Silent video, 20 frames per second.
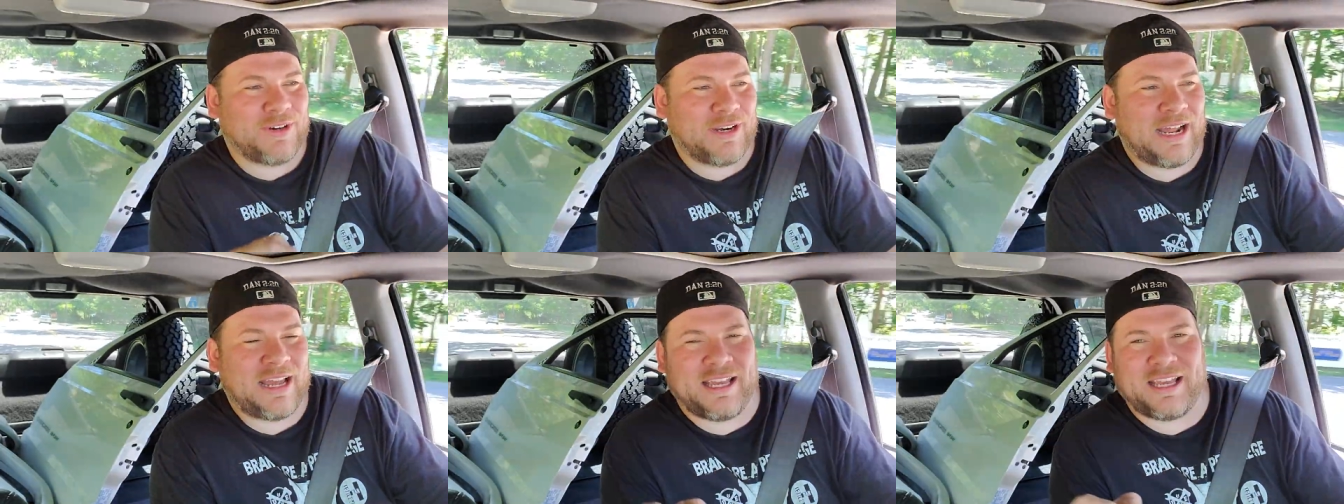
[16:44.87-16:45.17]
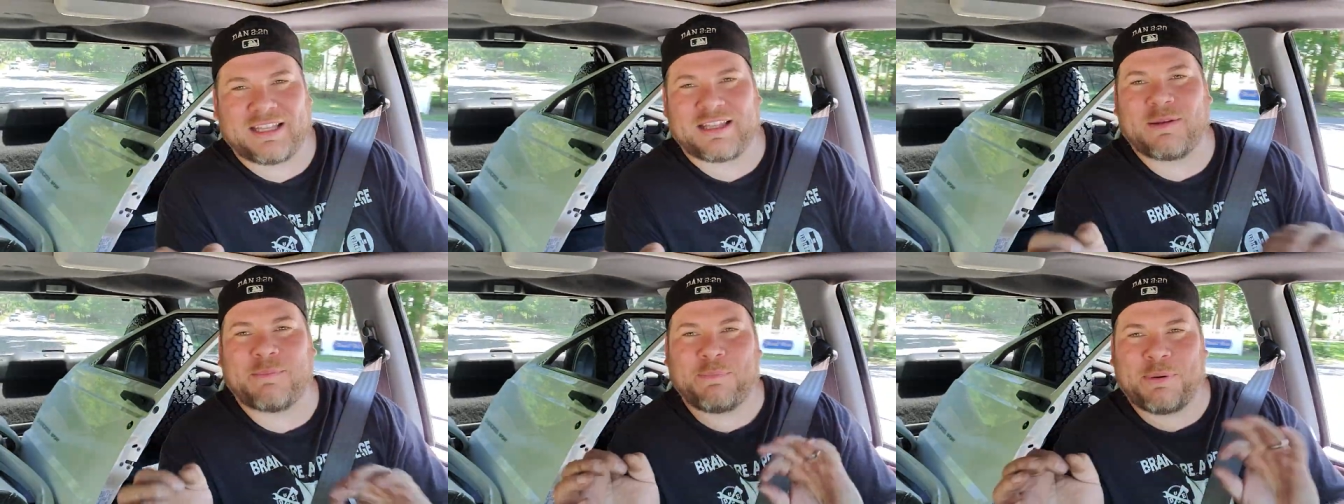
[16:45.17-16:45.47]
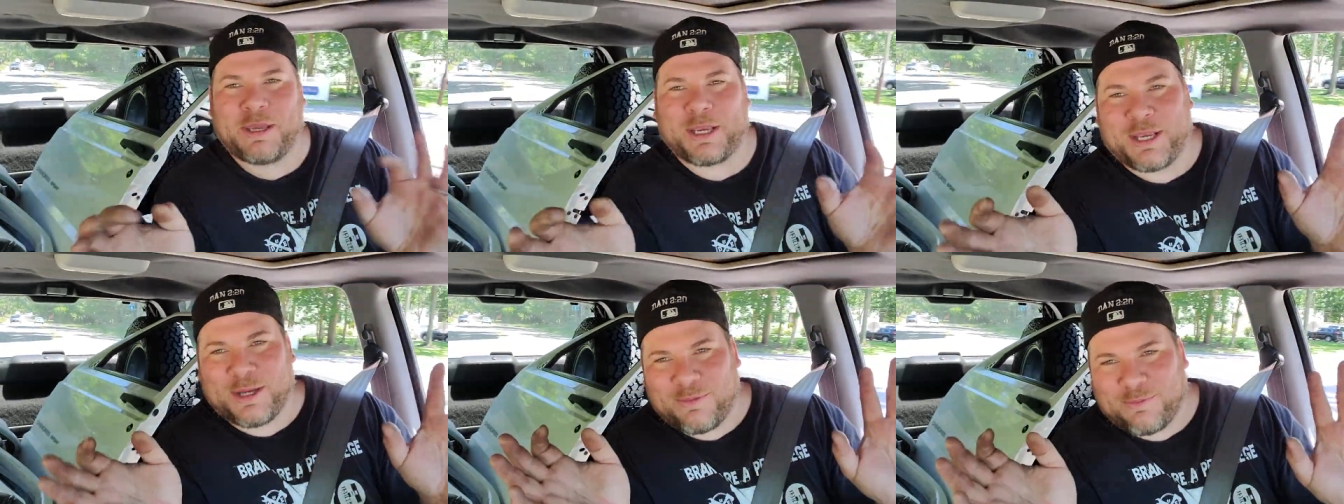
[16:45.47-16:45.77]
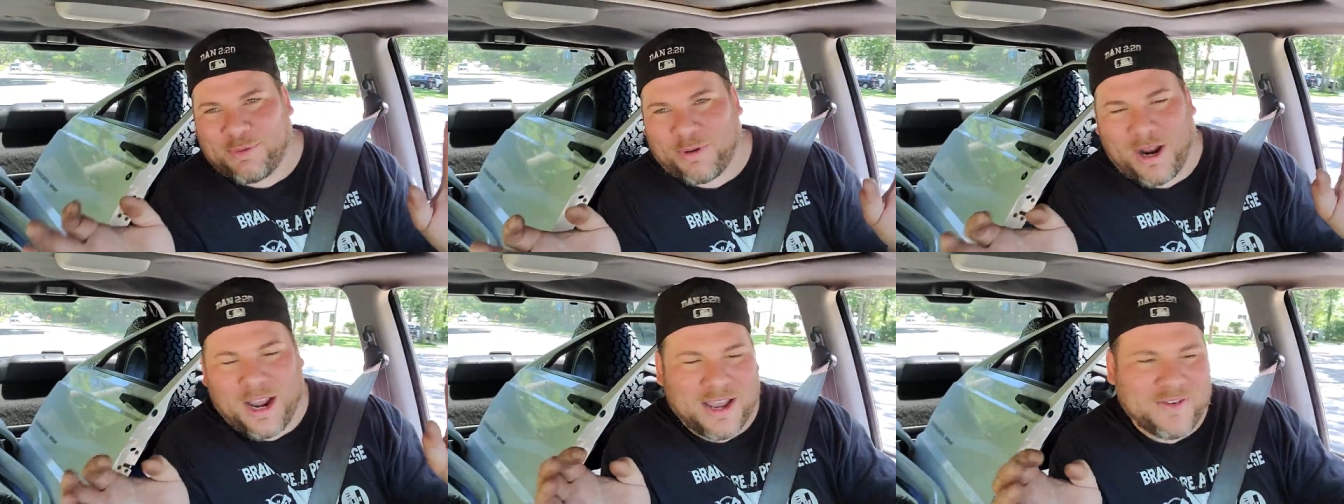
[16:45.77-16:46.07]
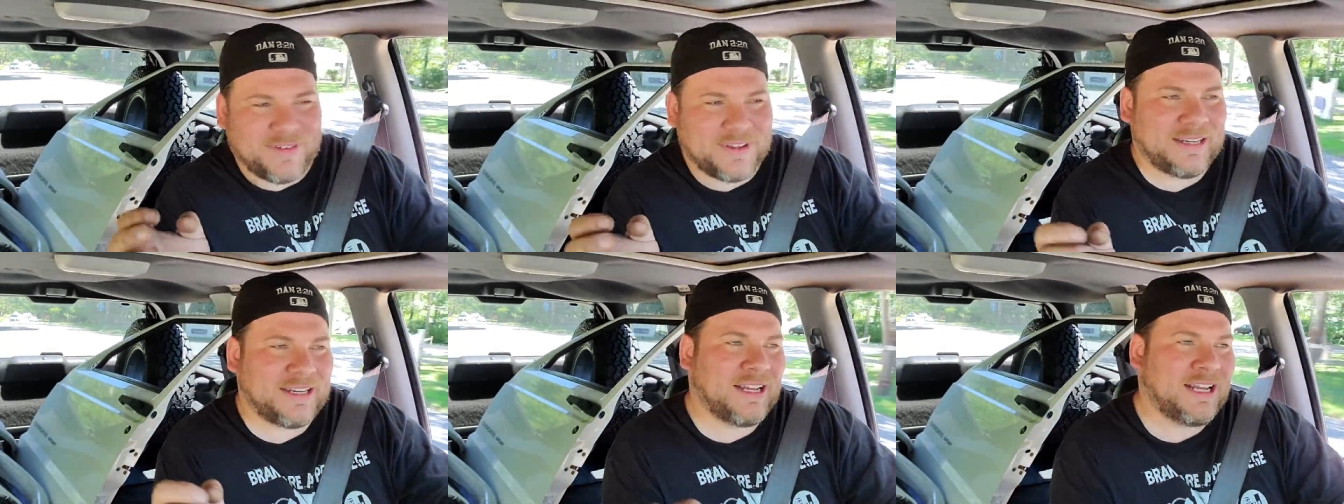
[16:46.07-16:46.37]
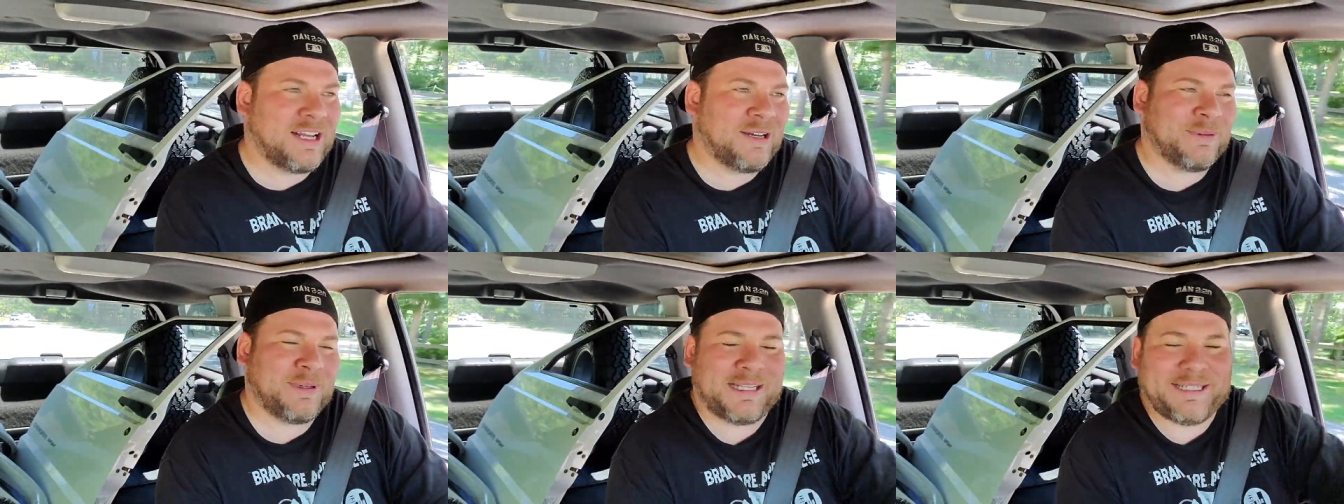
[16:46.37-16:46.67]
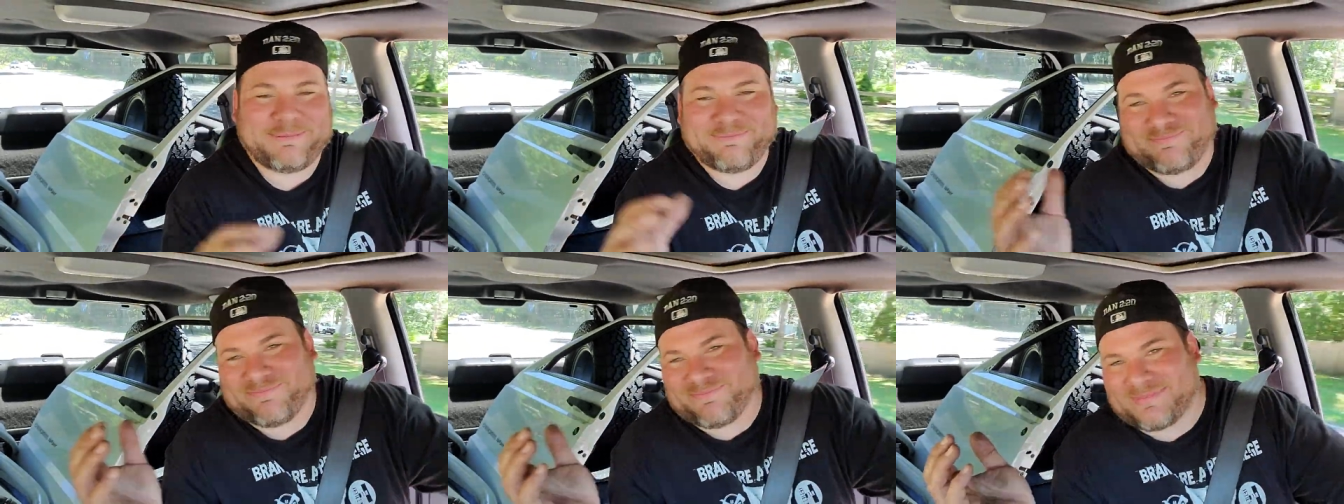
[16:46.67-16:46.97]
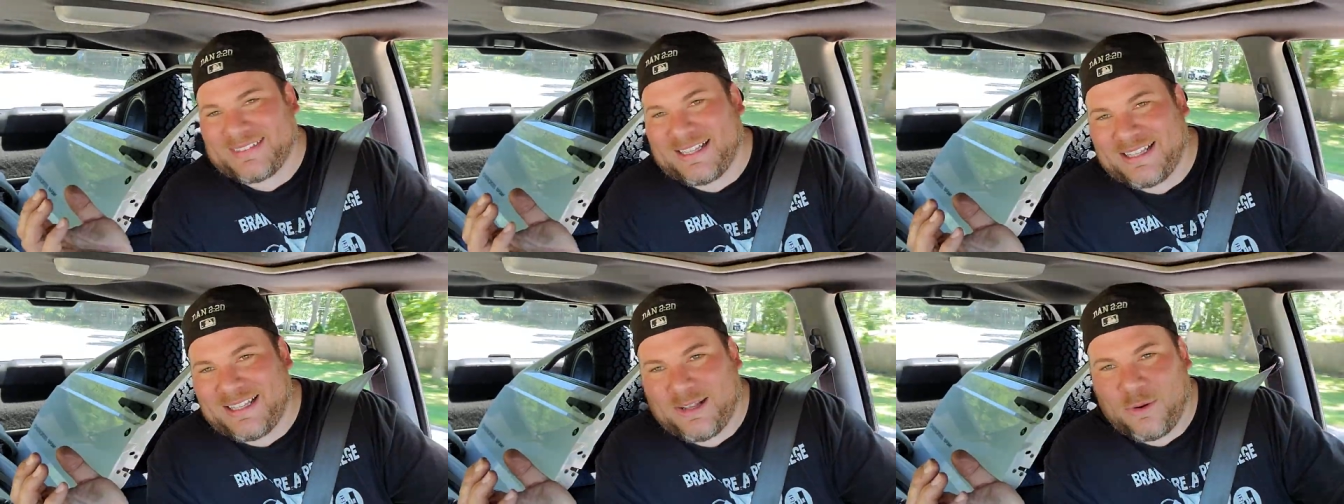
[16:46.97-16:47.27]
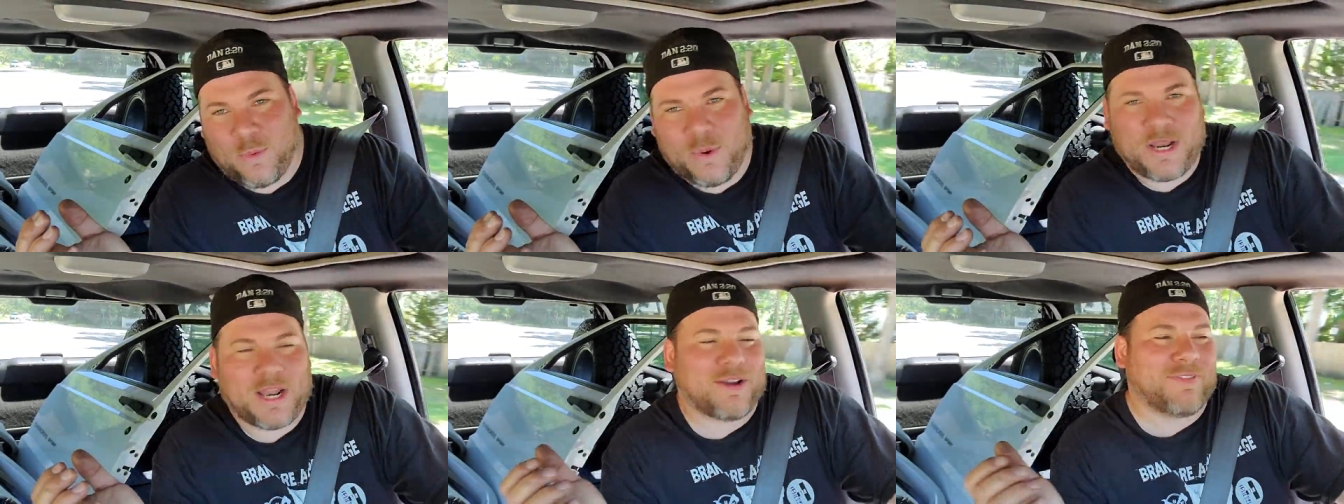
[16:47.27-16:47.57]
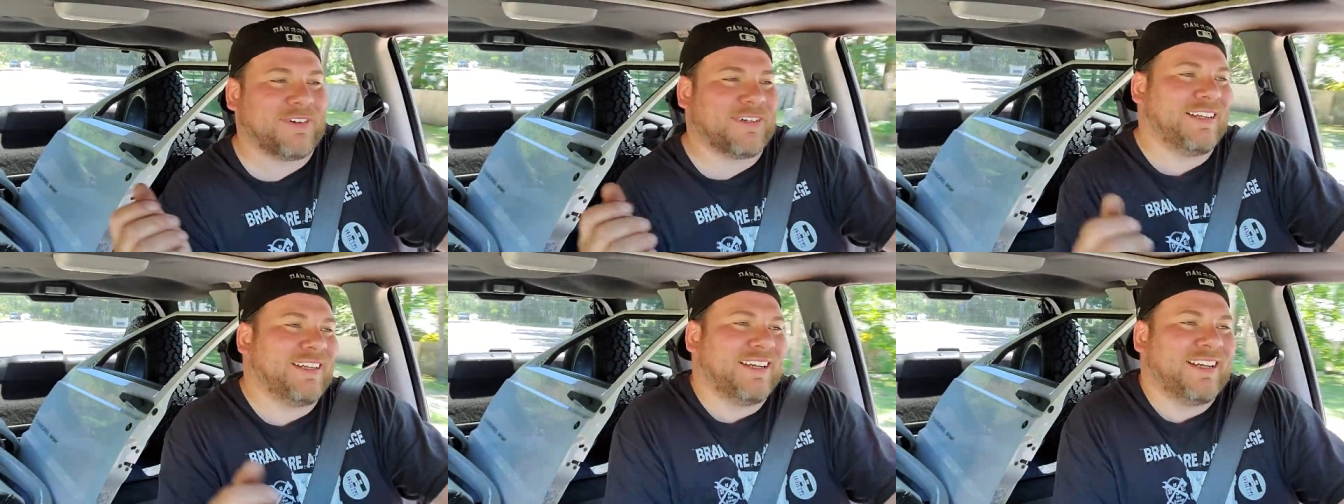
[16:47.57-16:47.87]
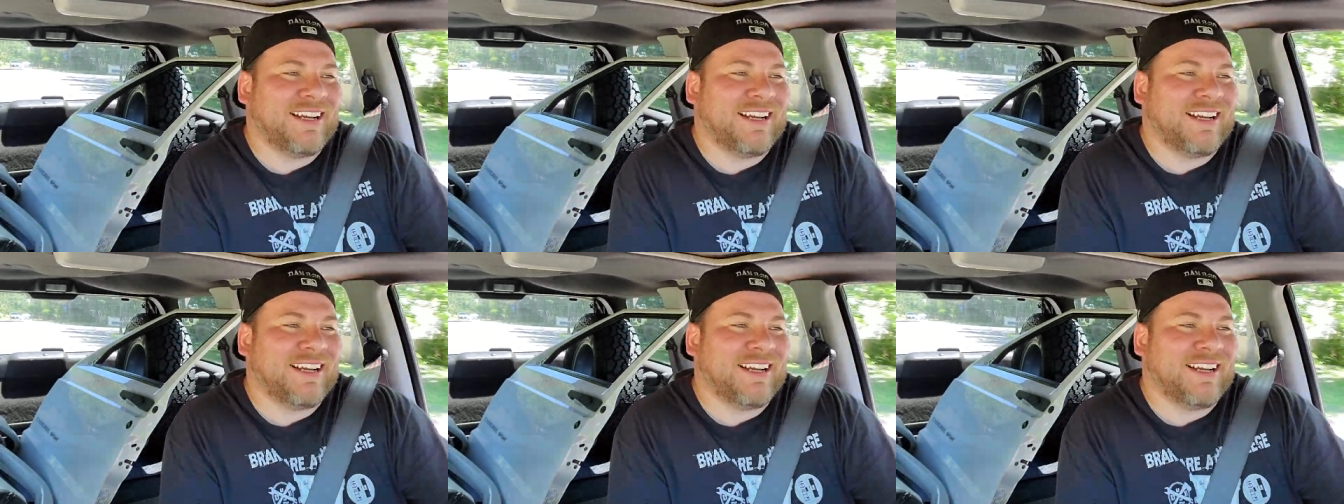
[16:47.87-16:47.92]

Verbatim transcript: and I like to pick in private. But whatever.